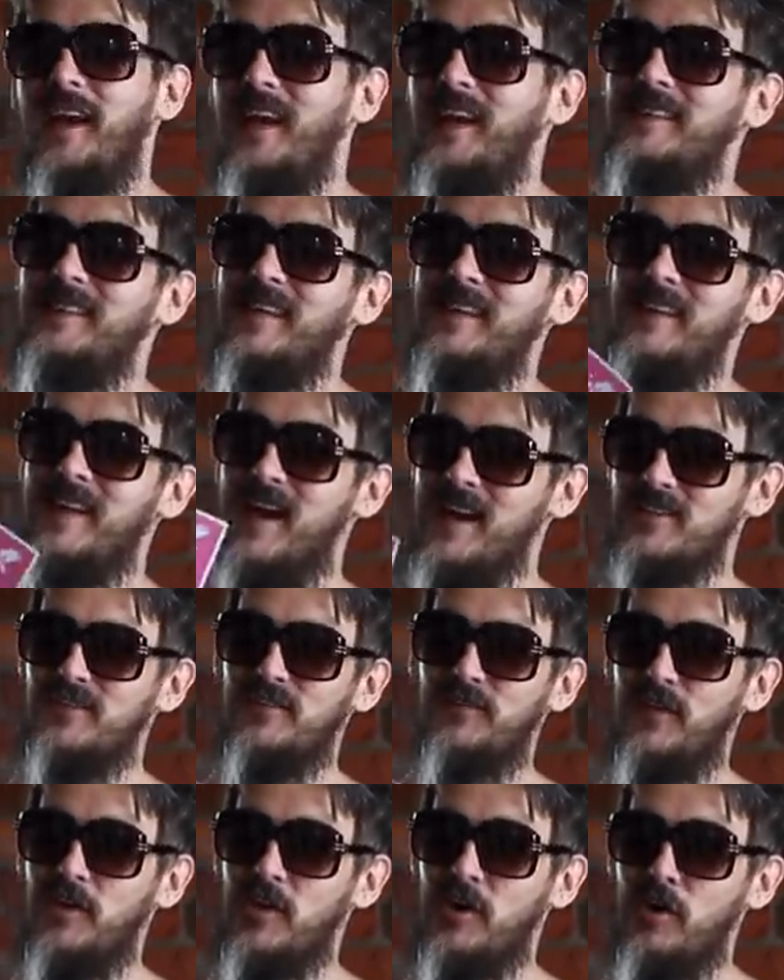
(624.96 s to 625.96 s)
In the
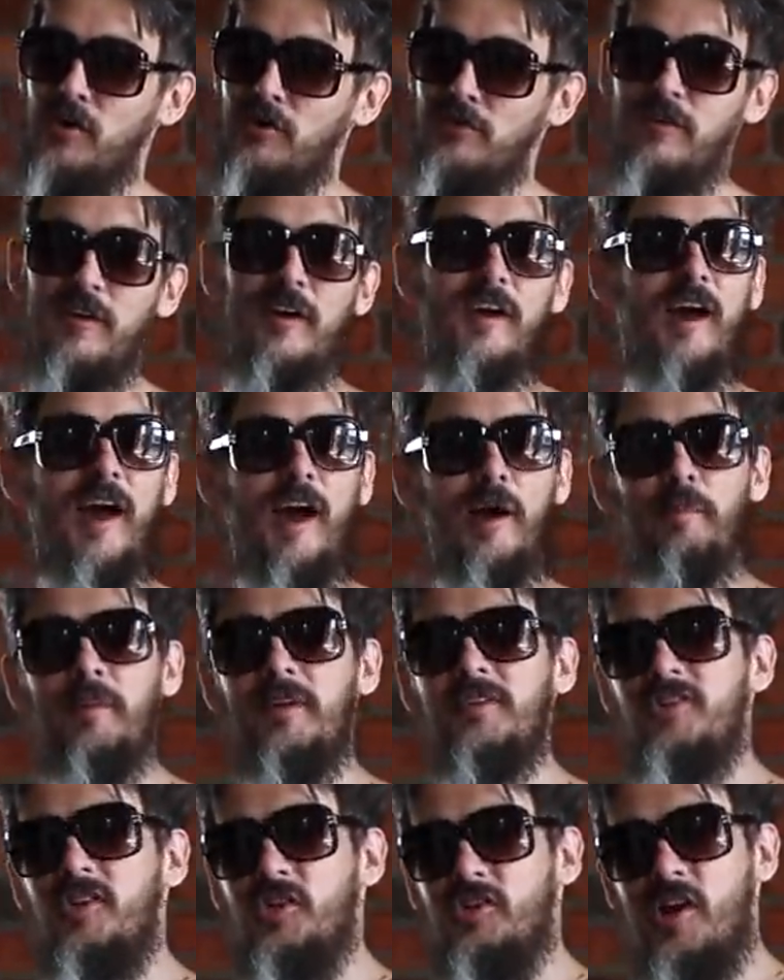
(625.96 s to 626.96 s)
next video, I'm
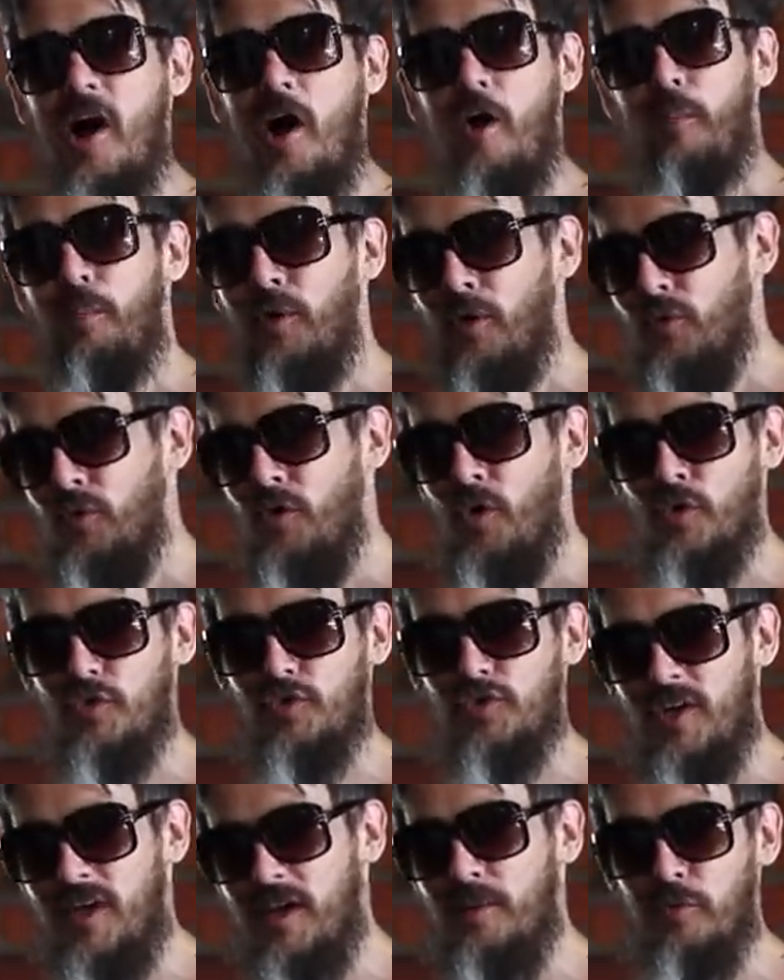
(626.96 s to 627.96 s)
going to teach you how to build those
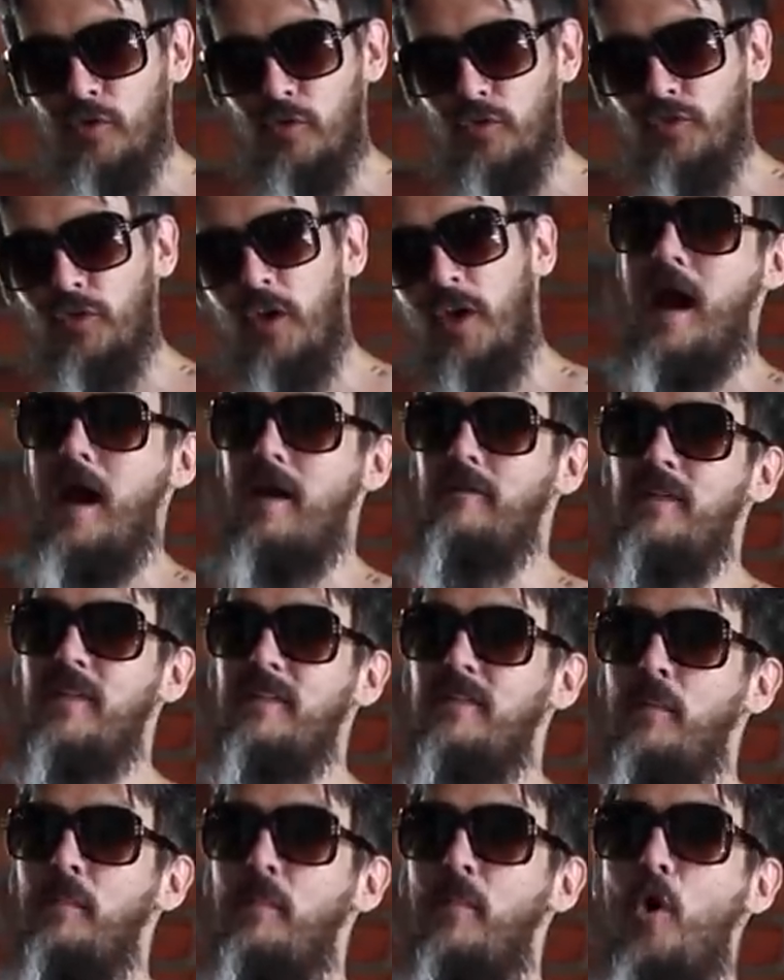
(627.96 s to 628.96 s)
tables, and I have
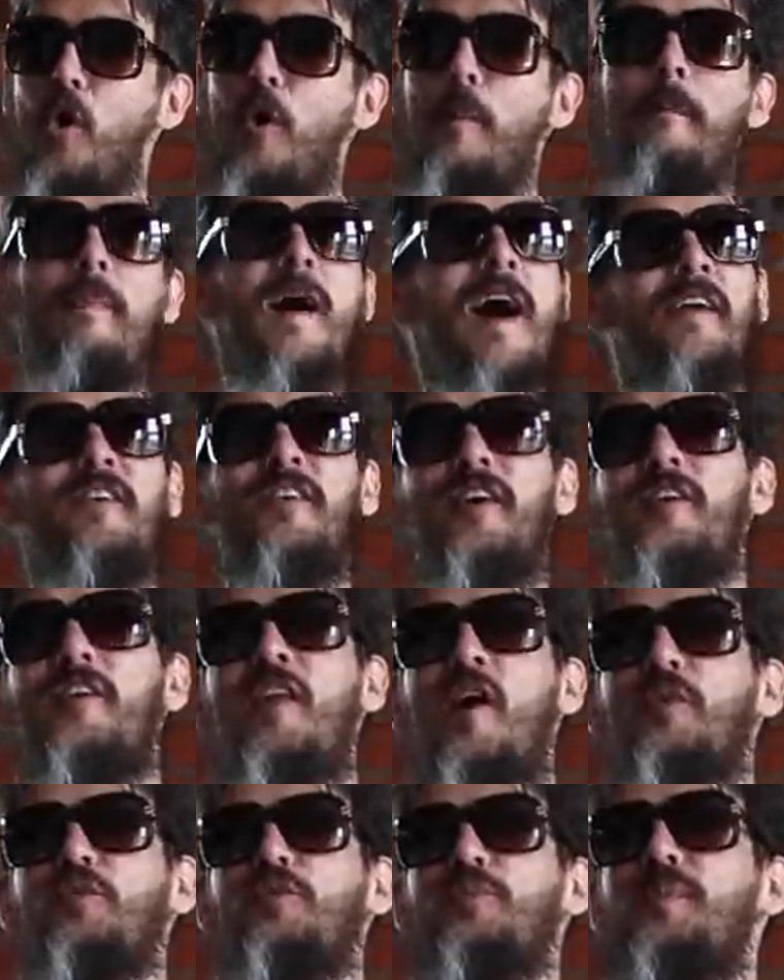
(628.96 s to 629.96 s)
even more mad
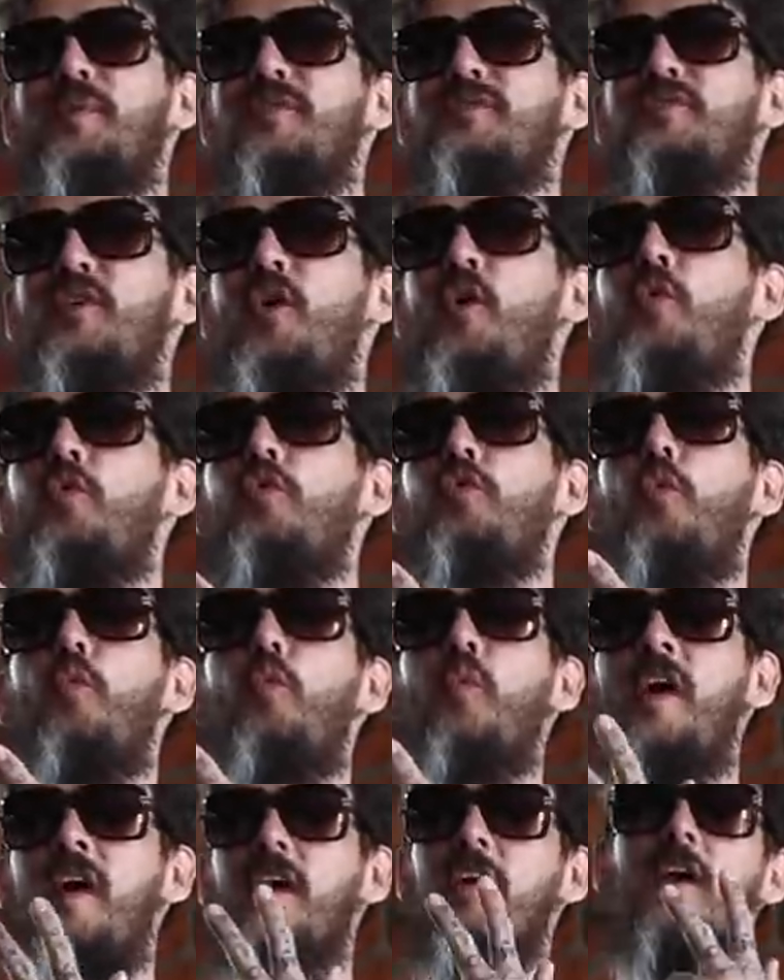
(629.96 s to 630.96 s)
announcements on the
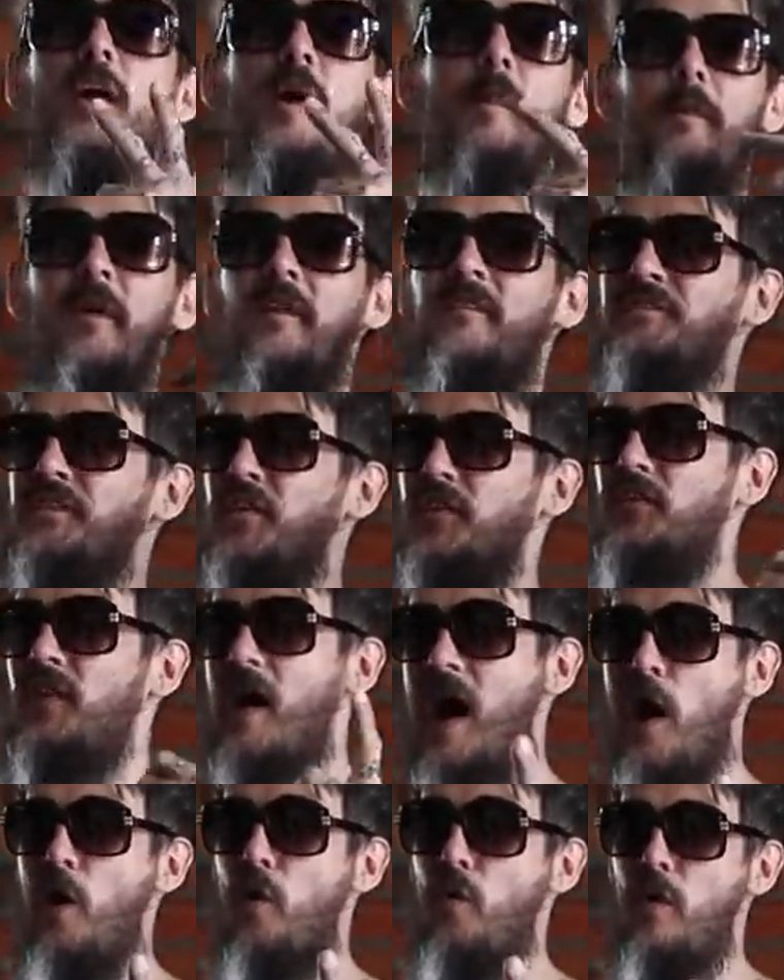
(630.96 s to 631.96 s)
way. But for
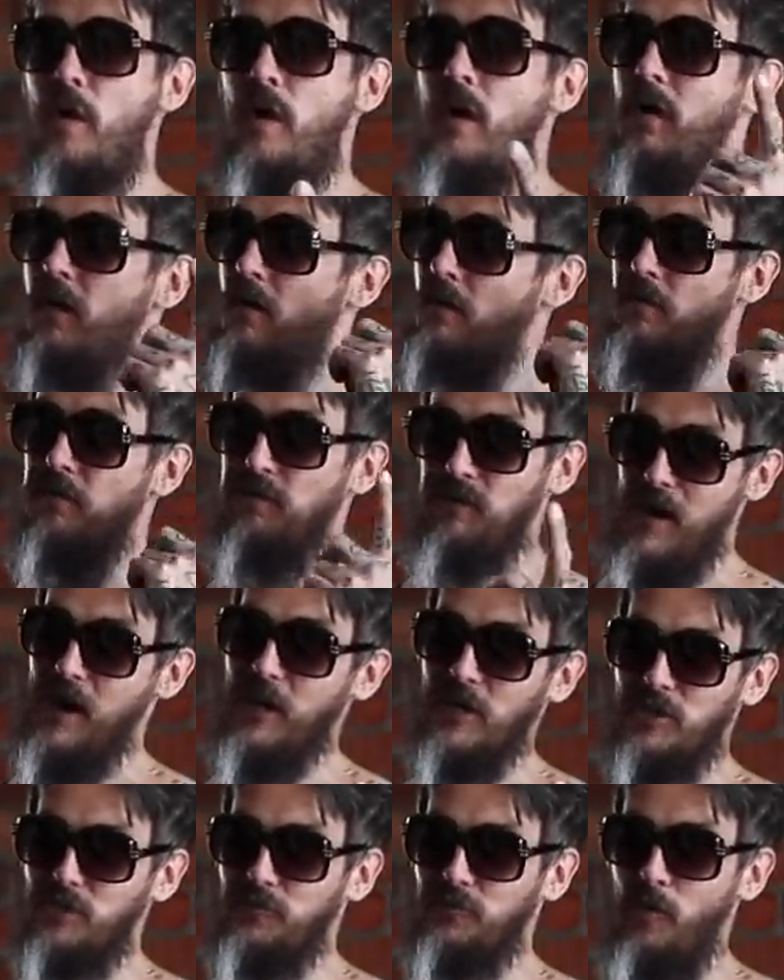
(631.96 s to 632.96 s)
now,
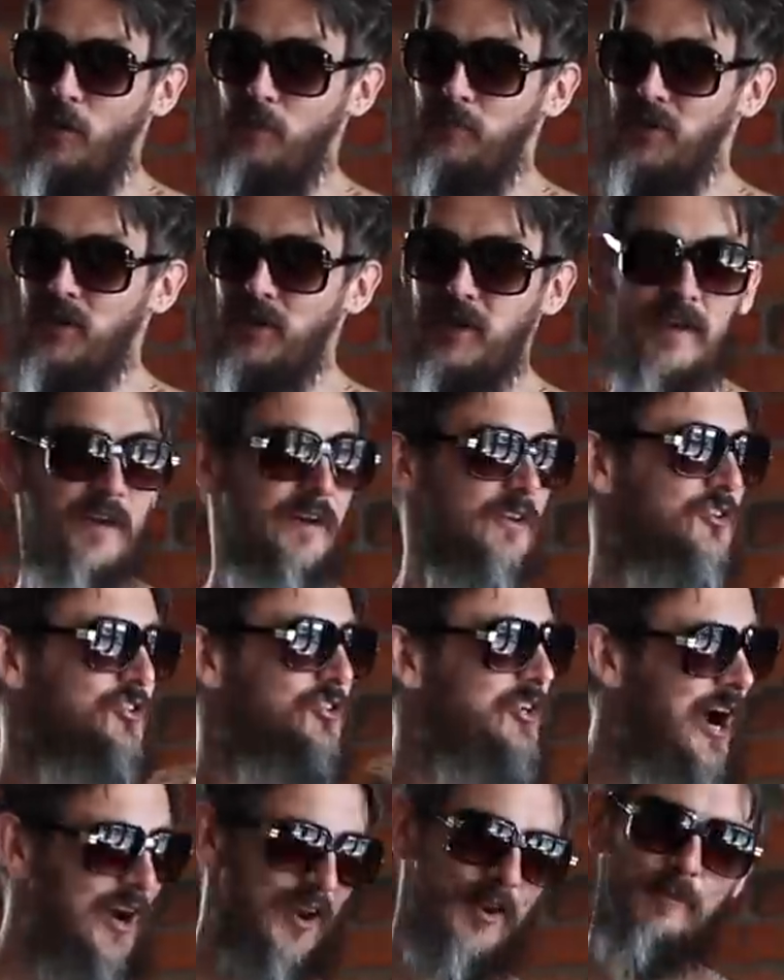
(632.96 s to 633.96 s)
thanks for being here,
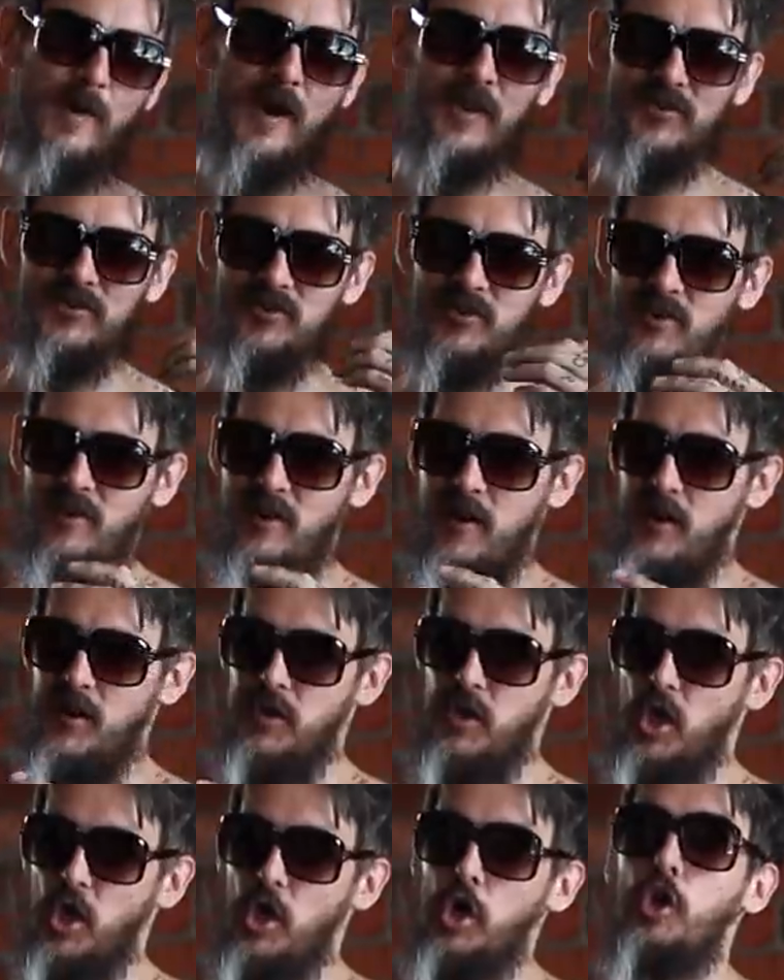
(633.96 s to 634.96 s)
Charlie Madison. I
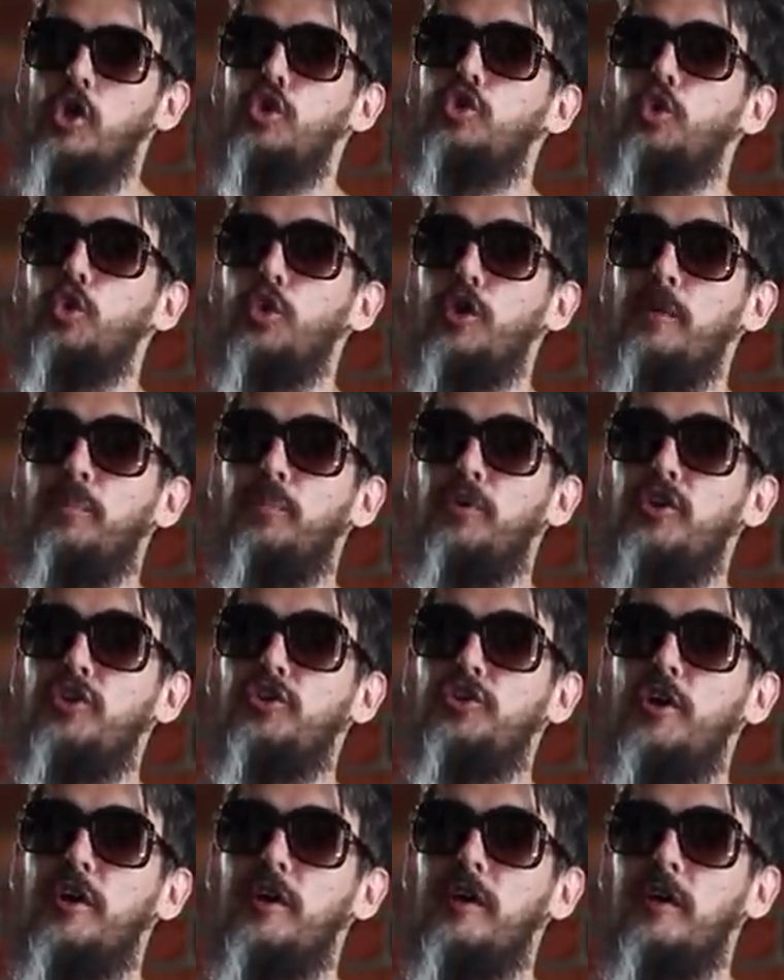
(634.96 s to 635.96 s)
truly
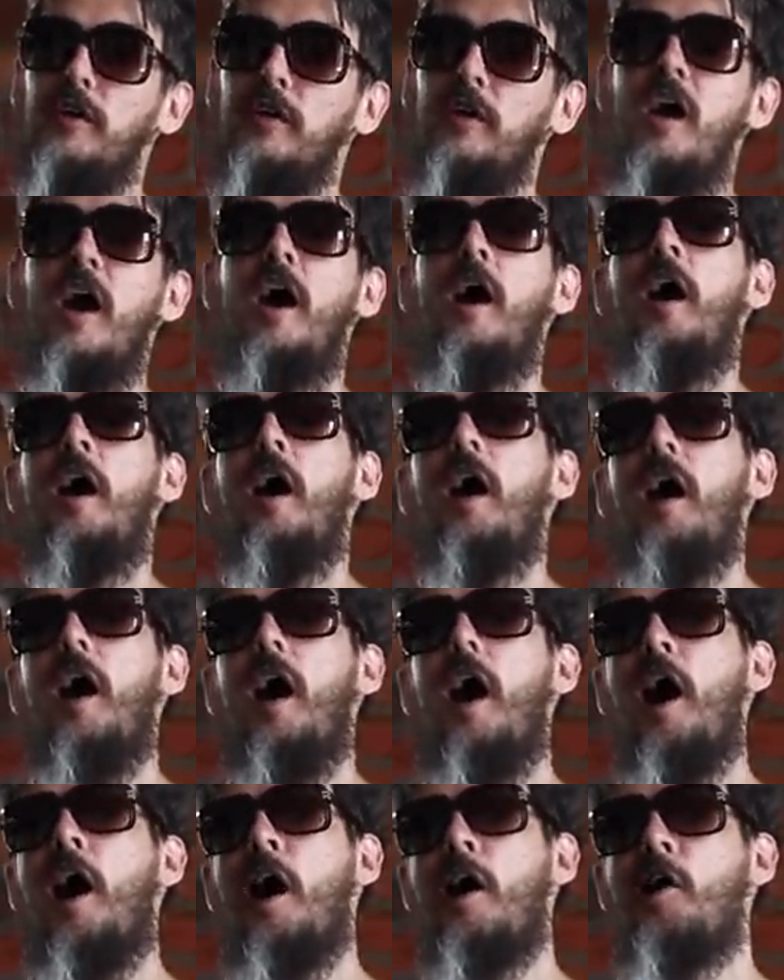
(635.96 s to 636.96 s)
appreciate it.
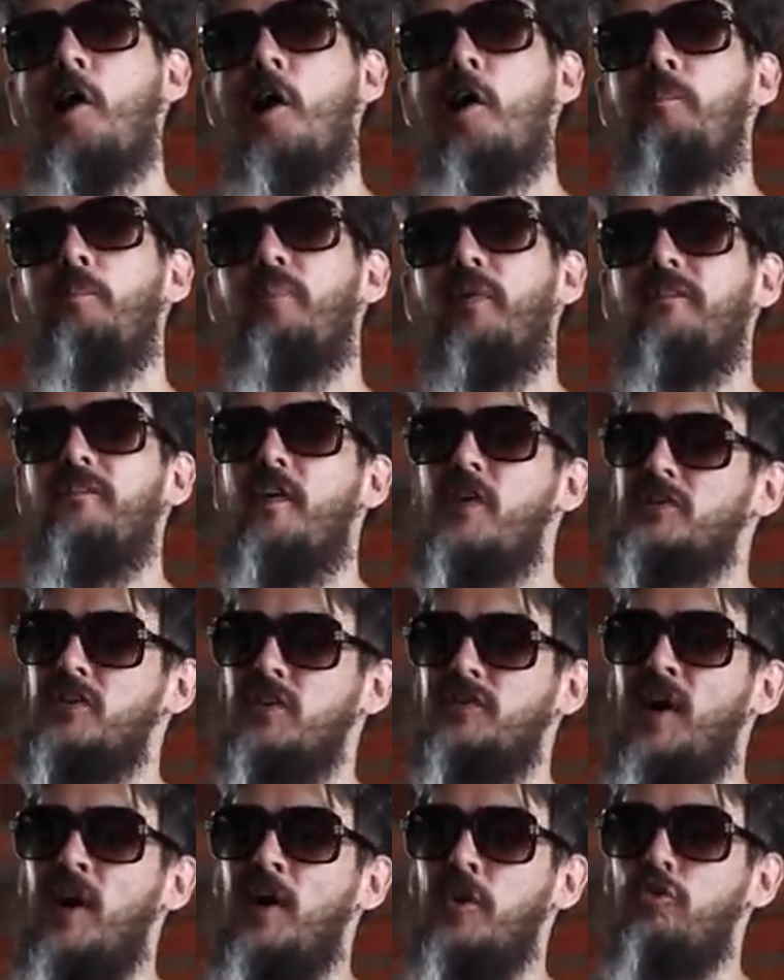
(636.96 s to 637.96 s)
I am
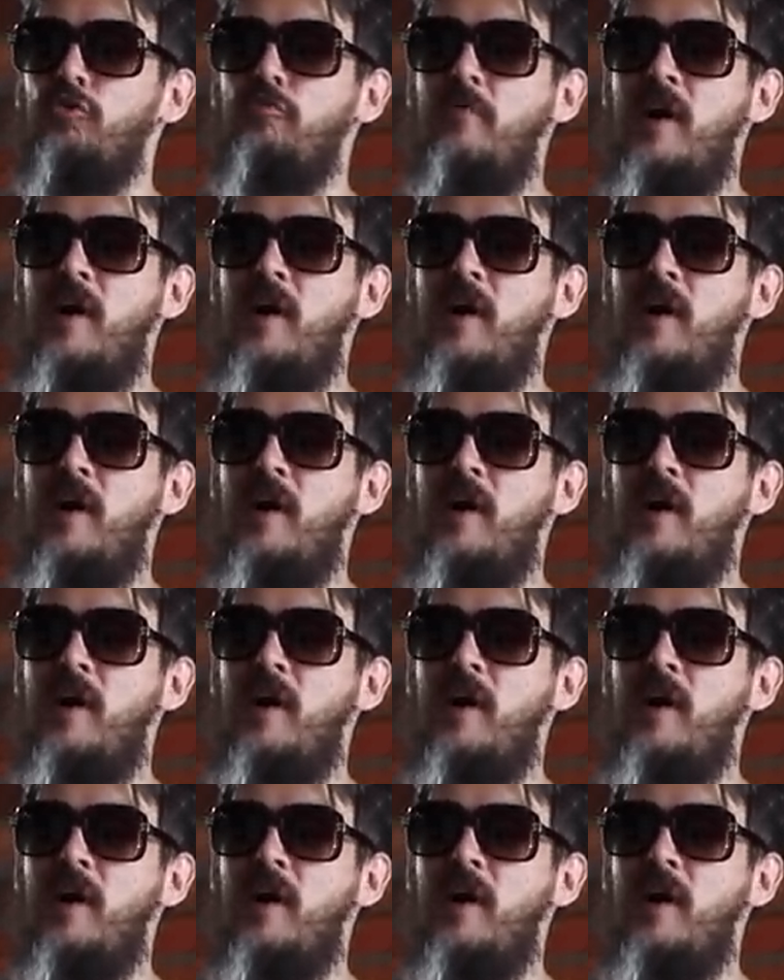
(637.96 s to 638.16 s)
Professor Daniel